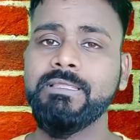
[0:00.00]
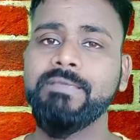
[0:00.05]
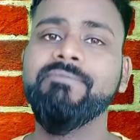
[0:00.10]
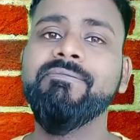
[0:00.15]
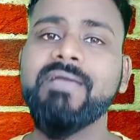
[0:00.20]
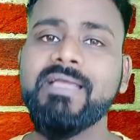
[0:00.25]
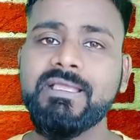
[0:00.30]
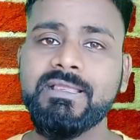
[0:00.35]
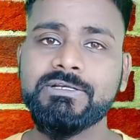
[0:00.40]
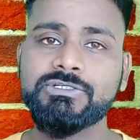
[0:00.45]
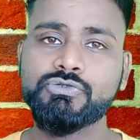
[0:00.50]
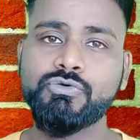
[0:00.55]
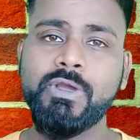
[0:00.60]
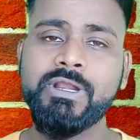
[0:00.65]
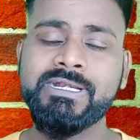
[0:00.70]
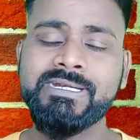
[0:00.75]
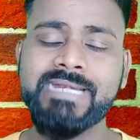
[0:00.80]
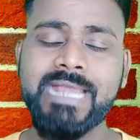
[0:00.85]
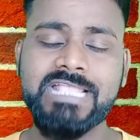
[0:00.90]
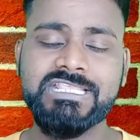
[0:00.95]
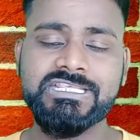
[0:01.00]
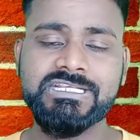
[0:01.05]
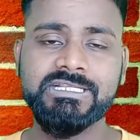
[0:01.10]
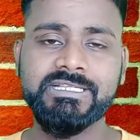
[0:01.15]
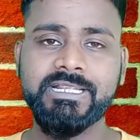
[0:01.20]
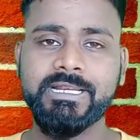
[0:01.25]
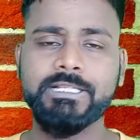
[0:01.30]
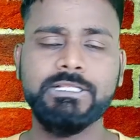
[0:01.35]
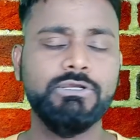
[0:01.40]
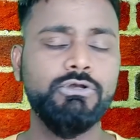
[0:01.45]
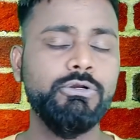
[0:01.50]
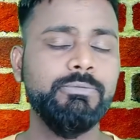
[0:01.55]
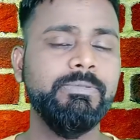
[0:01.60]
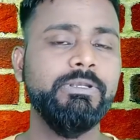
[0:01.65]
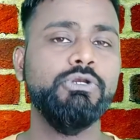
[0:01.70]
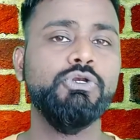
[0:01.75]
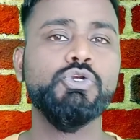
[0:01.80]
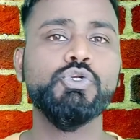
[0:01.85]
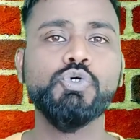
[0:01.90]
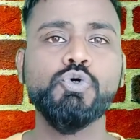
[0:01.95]
it's quite natural there are going to
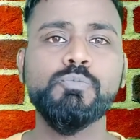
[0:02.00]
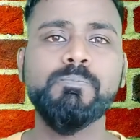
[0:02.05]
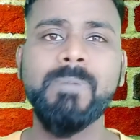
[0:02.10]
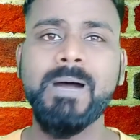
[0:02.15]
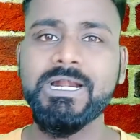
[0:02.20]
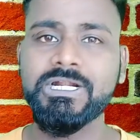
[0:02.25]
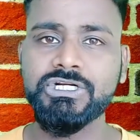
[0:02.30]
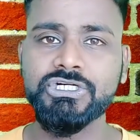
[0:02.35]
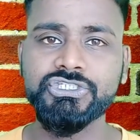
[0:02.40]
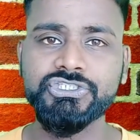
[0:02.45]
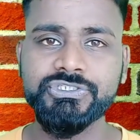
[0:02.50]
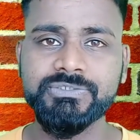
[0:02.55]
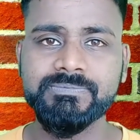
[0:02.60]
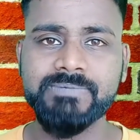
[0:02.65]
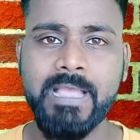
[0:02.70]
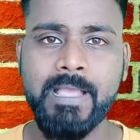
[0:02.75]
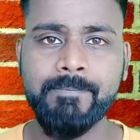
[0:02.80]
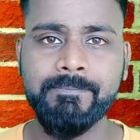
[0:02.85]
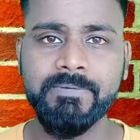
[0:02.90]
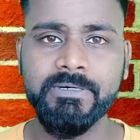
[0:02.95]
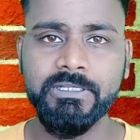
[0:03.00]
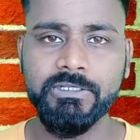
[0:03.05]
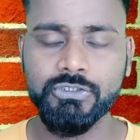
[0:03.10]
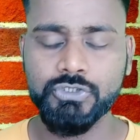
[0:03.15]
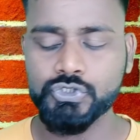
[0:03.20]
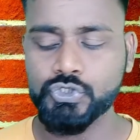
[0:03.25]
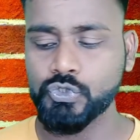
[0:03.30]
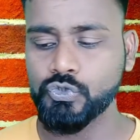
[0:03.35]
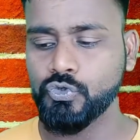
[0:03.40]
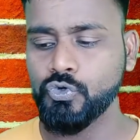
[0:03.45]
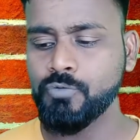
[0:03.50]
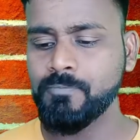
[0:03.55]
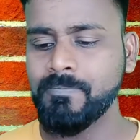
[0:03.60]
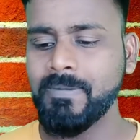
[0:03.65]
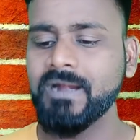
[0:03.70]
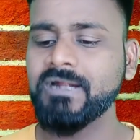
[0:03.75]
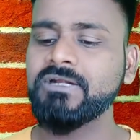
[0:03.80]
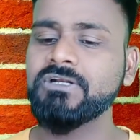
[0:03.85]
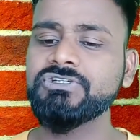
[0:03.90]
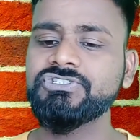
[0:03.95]
be no partnership happening. So no
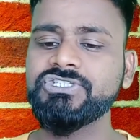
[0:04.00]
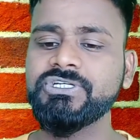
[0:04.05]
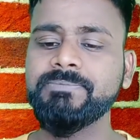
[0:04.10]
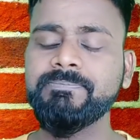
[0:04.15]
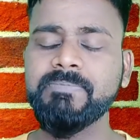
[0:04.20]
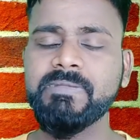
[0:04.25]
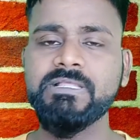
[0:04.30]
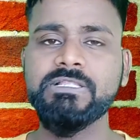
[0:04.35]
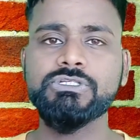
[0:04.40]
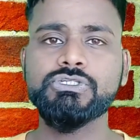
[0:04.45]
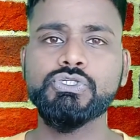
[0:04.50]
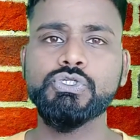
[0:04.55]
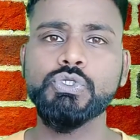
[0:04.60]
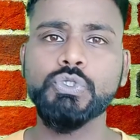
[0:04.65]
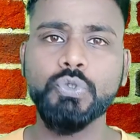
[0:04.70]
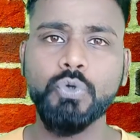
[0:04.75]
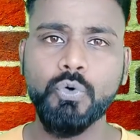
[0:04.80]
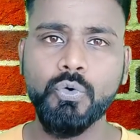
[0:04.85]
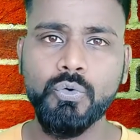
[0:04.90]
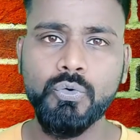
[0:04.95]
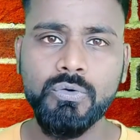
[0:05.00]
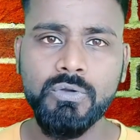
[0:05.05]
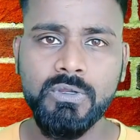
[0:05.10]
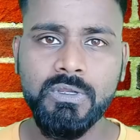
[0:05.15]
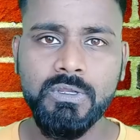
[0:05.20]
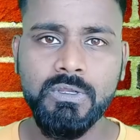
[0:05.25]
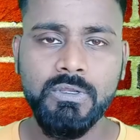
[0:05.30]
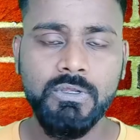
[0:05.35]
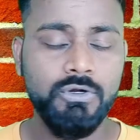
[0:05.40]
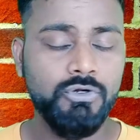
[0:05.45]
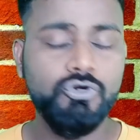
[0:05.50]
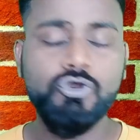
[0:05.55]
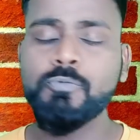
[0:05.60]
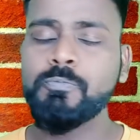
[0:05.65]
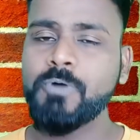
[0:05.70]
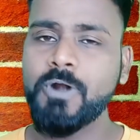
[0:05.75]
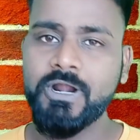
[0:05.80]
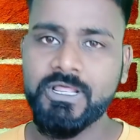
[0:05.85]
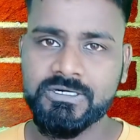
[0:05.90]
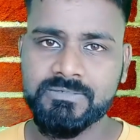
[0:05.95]
partnership means no
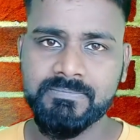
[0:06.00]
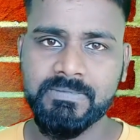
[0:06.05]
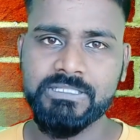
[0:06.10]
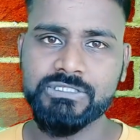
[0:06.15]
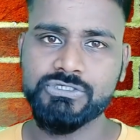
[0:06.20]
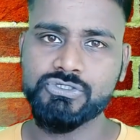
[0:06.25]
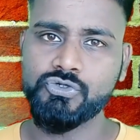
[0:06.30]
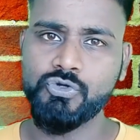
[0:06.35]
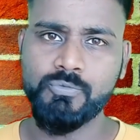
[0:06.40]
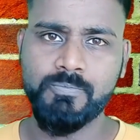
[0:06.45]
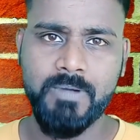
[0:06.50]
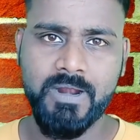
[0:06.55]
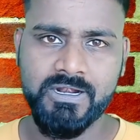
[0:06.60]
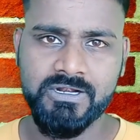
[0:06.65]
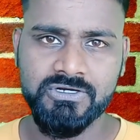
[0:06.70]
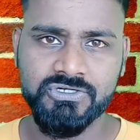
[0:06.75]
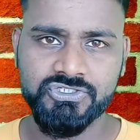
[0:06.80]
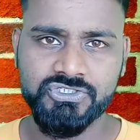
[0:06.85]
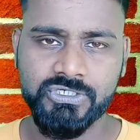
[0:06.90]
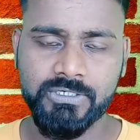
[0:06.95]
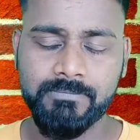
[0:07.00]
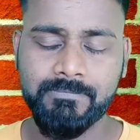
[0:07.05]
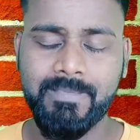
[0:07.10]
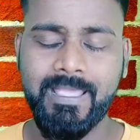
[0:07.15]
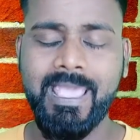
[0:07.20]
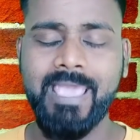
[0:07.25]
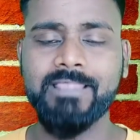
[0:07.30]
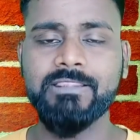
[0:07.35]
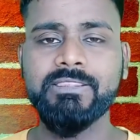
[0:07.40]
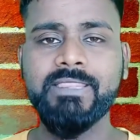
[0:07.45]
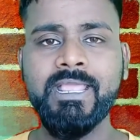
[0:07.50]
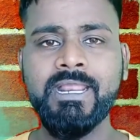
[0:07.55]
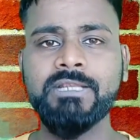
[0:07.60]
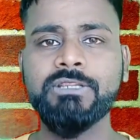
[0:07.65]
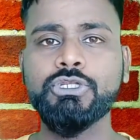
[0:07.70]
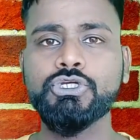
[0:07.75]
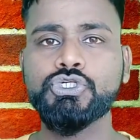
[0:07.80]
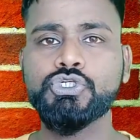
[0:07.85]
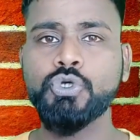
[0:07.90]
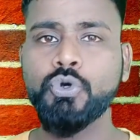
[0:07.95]
product, means no partnership, and
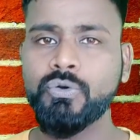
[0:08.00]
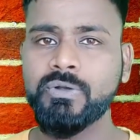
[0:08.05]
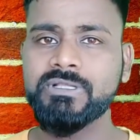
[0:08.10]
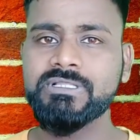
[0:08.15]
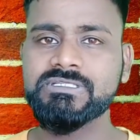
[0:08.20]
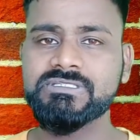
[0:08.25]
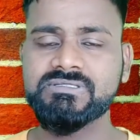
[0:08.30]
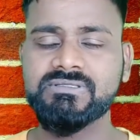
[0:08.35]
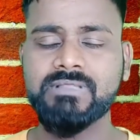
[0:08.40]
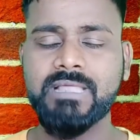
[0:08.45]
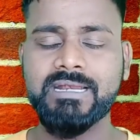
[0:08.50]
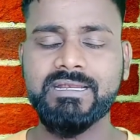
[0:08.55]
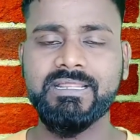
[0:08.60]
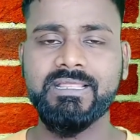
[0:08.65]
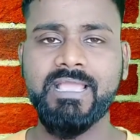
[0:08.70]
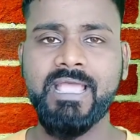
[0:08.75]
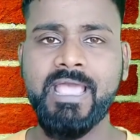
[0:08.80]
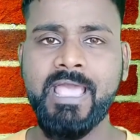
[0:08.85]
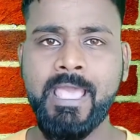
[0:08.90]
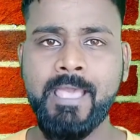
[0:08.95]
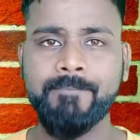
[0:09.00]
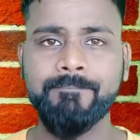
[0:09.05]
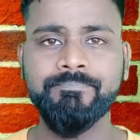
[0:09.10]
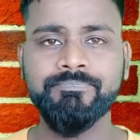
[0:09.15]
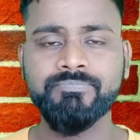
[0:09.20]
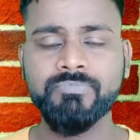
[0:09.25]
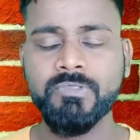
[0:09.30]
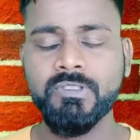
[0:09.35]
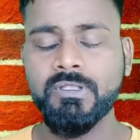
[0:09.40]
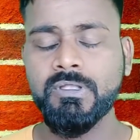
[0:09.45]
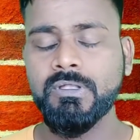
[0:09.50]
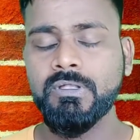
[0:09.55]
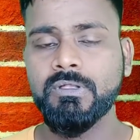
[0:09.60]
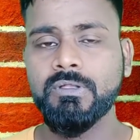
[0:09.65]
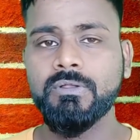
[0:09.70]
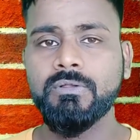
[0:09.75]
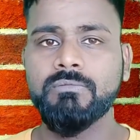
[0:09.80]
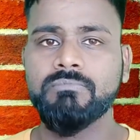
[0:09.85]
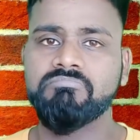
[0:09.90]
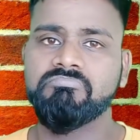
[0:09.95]
then the tokens that they have
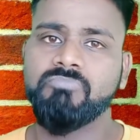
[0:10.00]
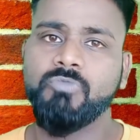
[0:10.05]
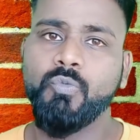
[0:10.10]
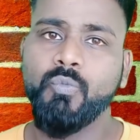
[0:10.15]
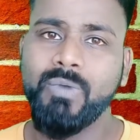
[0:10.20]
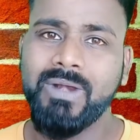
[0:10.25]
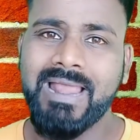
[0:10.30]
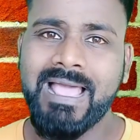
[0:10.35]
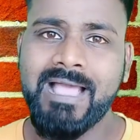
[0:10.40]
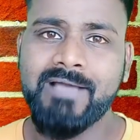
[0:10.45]
will